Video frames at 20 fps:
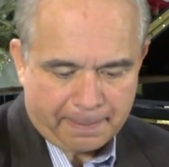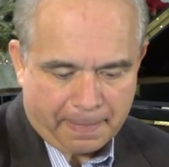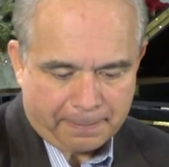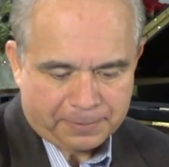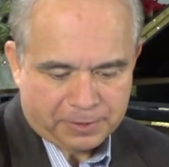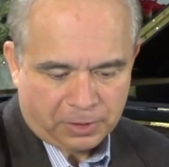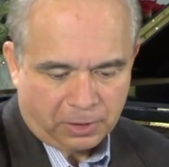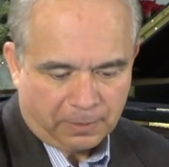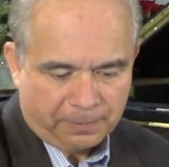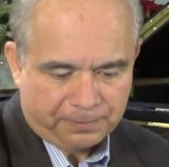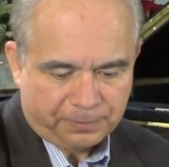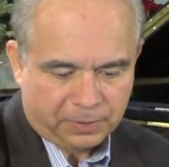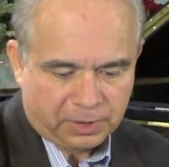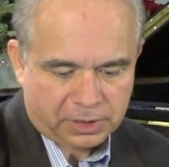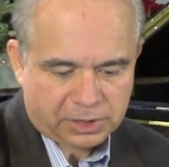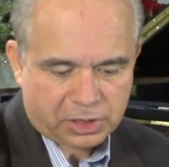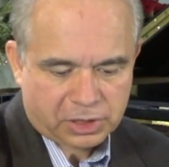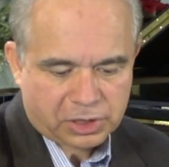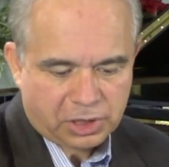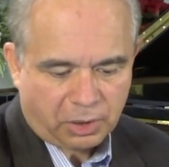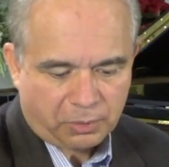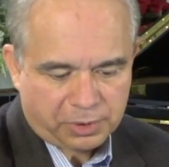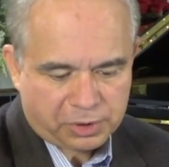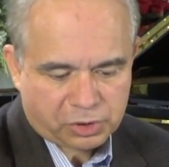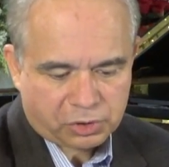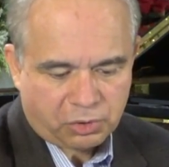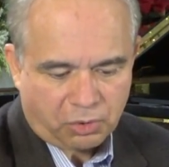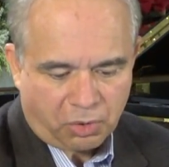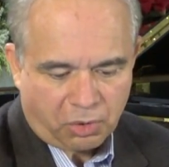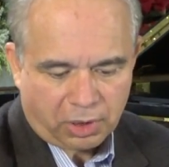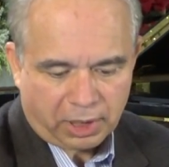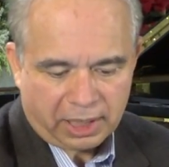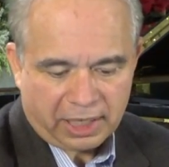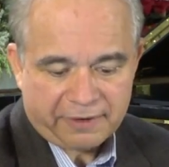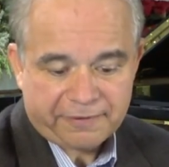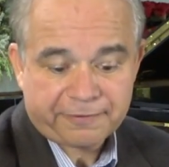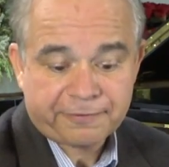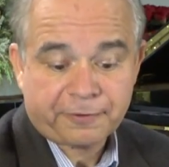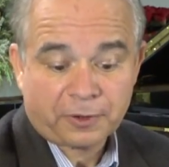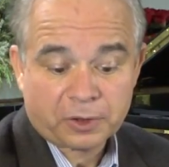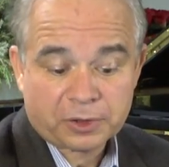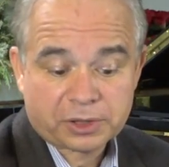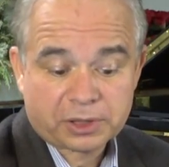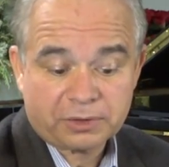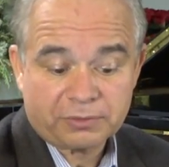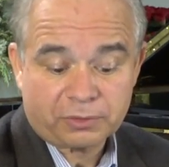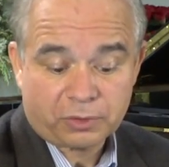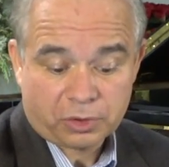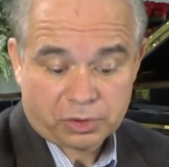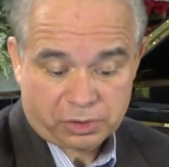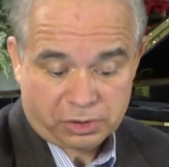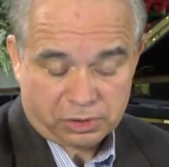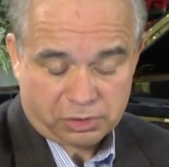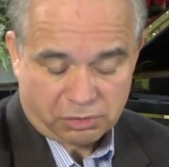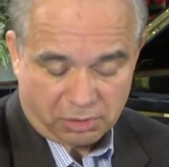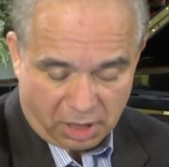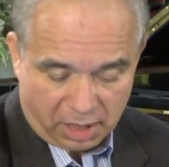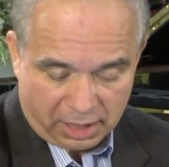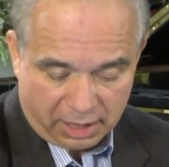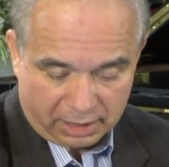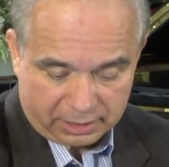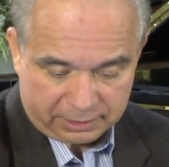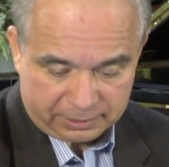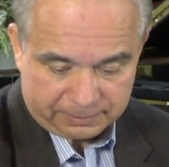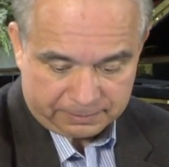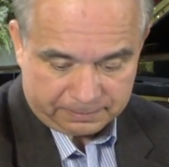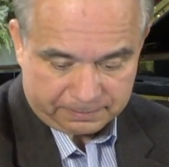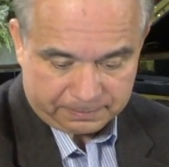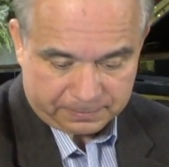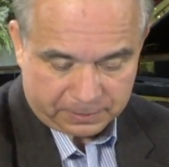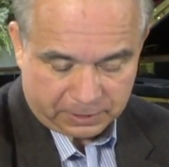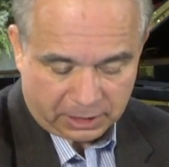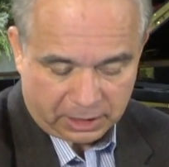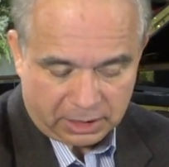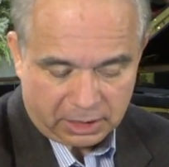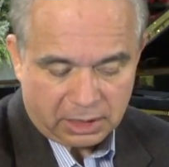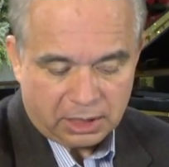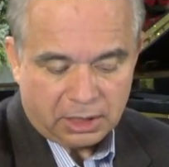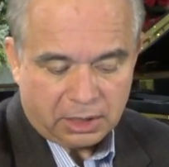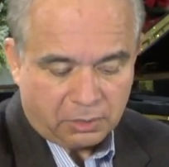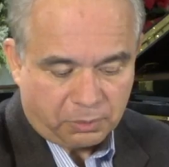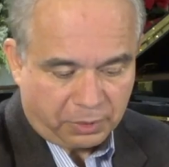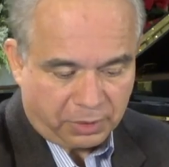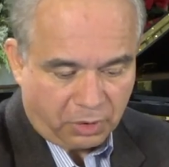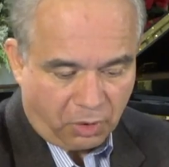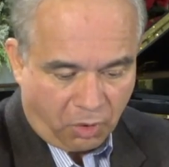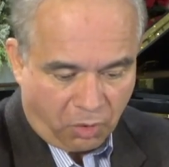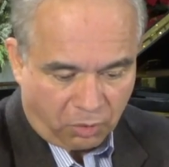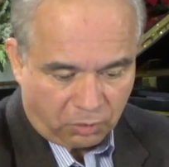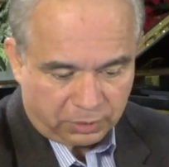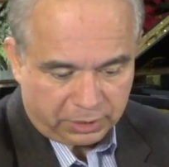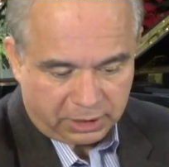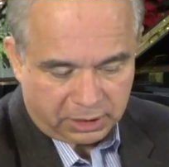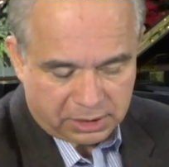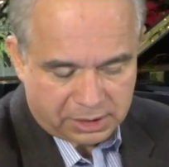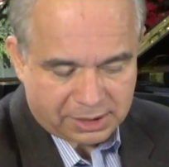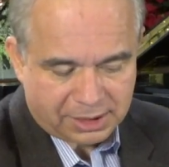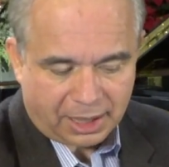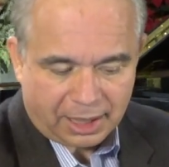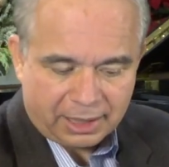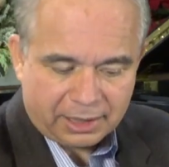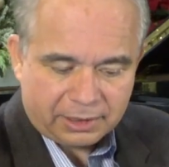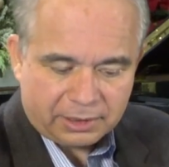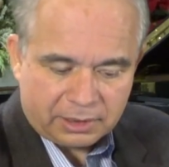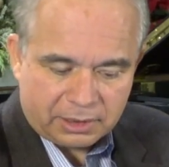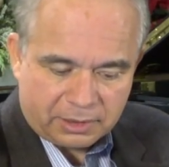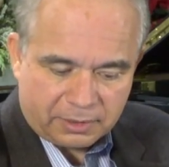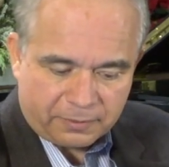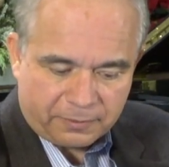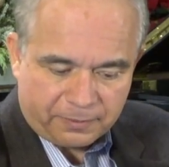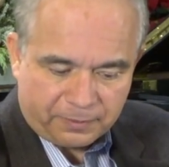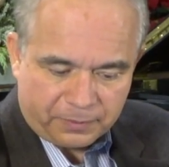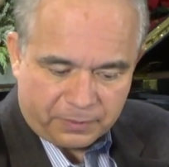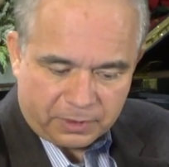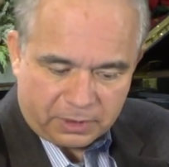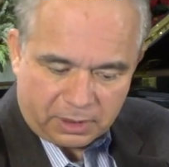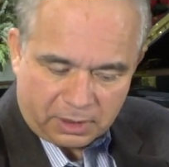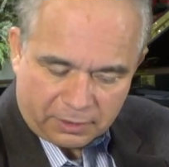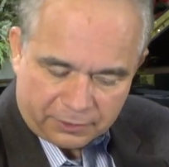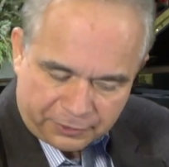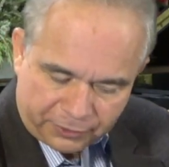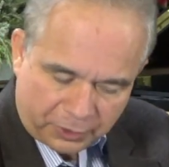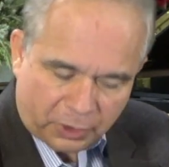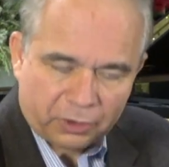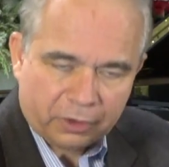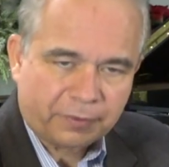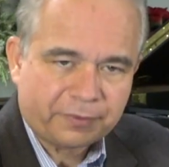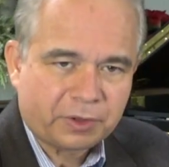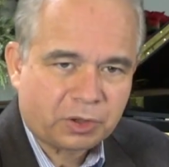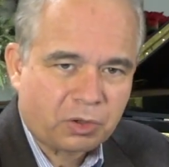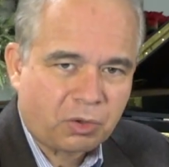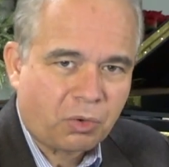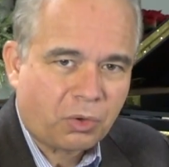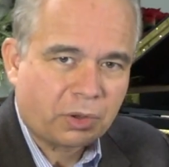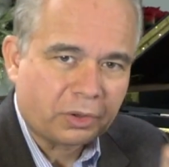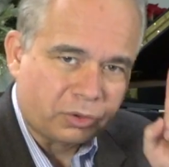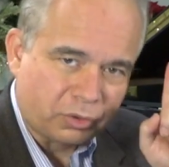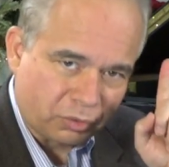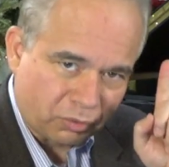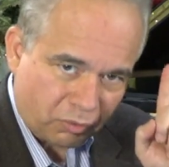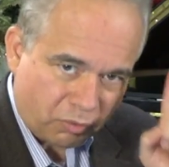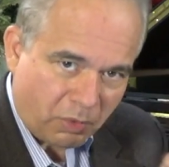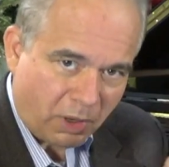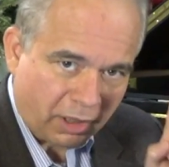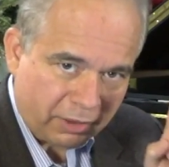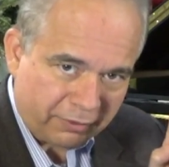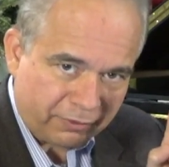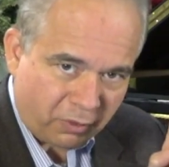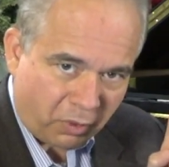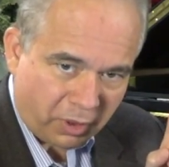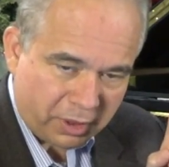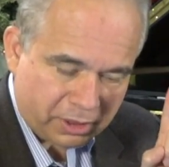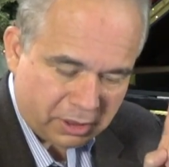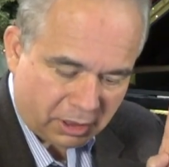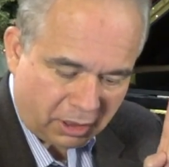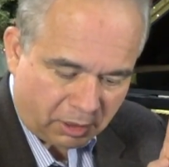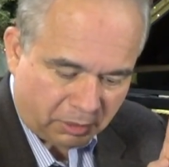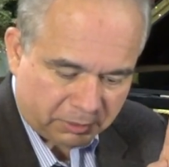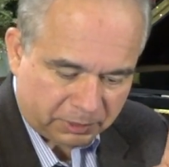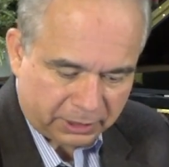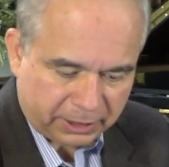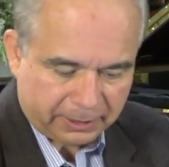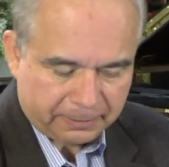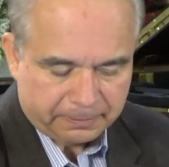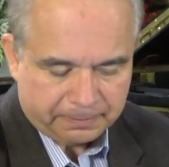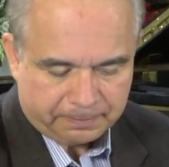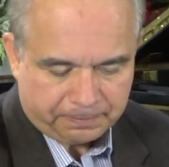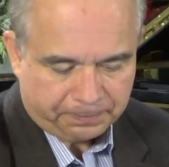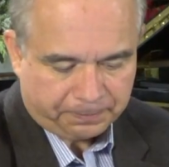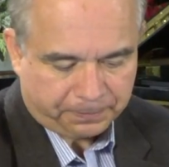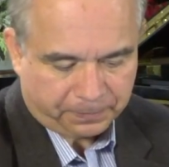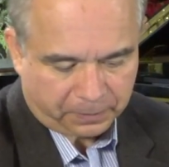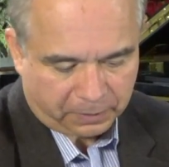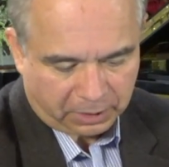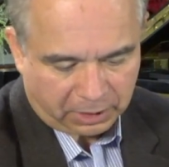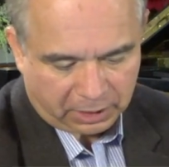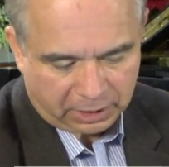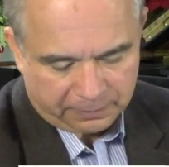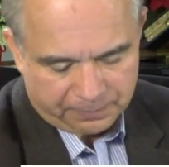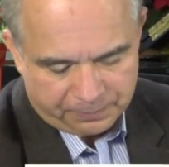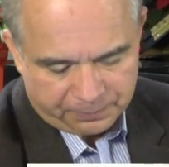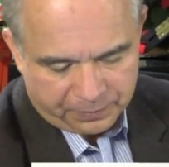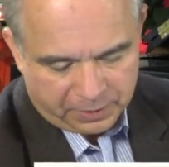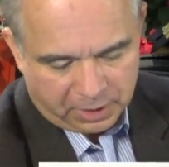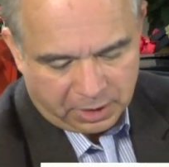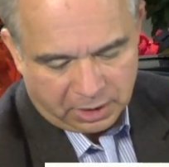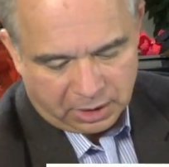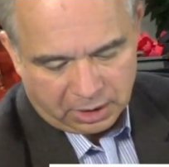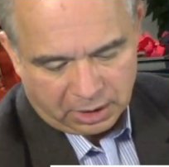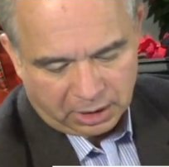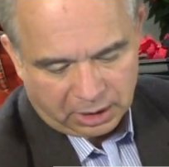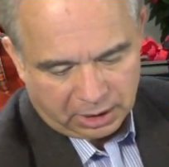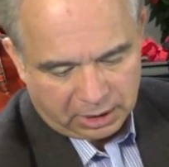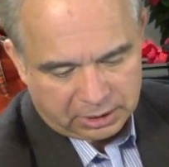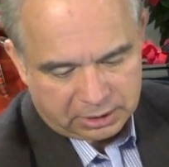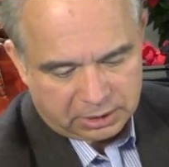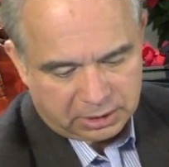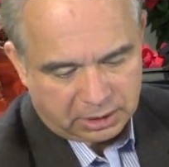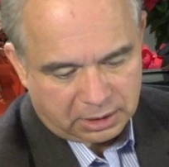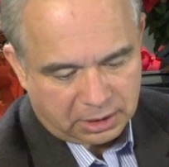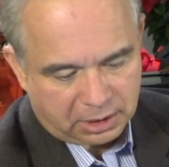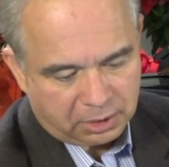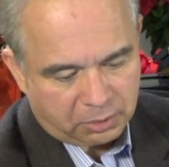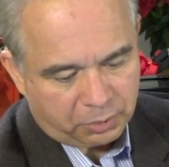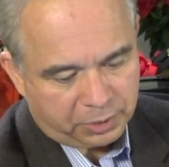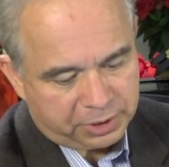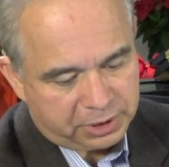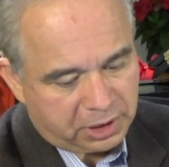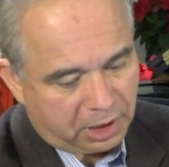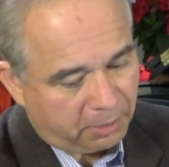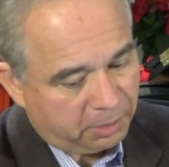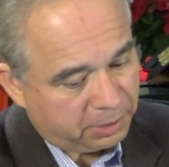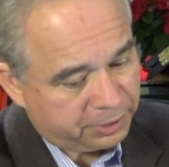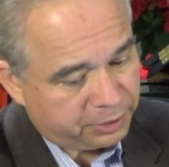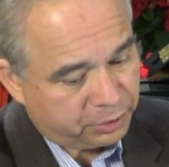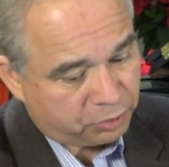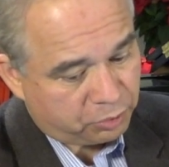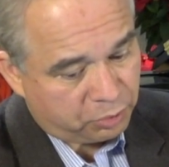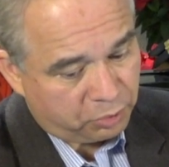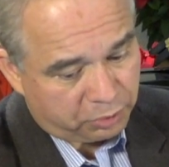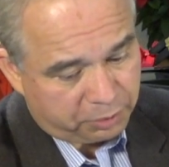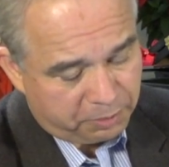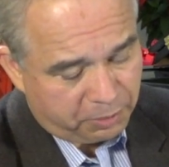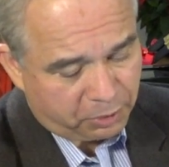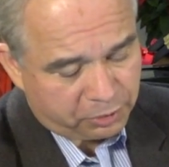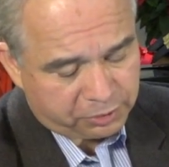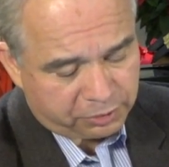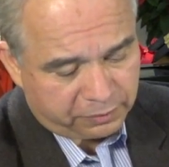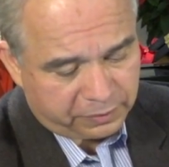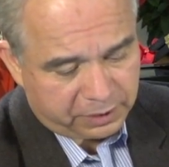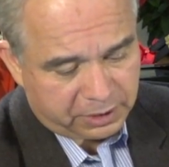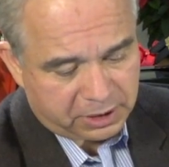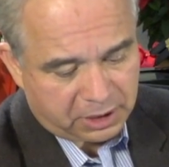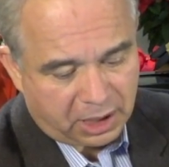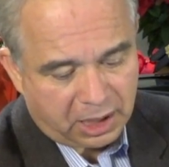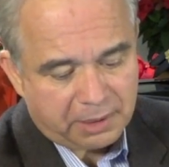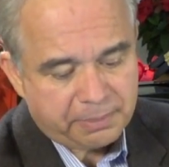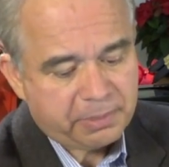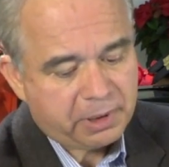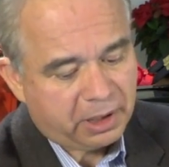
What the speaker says: So this is how we score a first inversion triad, okay? We only assign the third of the chord to one voice only, okay? And we double the root most of the time.